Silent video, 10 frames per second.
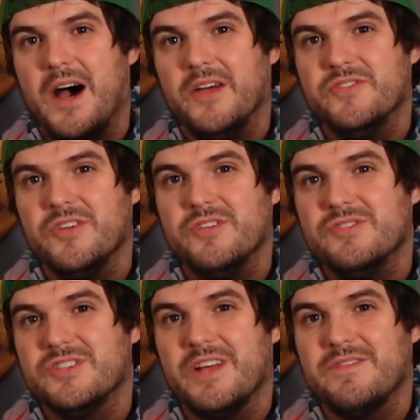So you'll
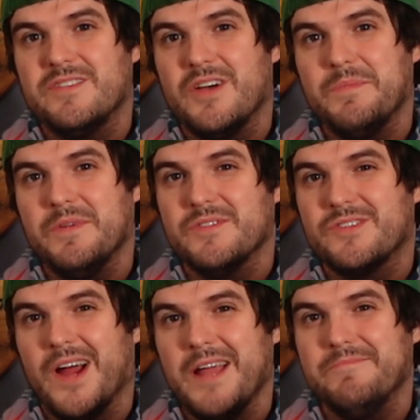just have to tell me if it's
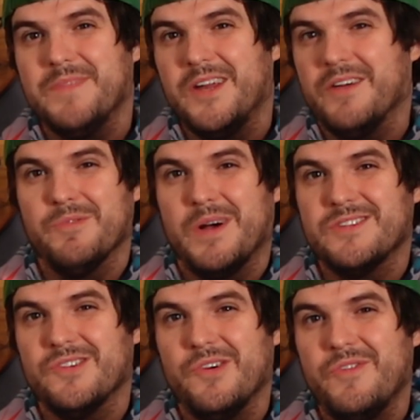great, and you'll have to
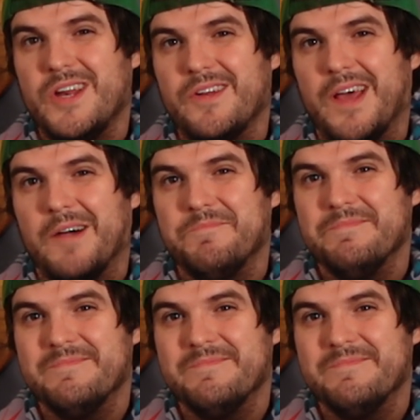watch the whole video now.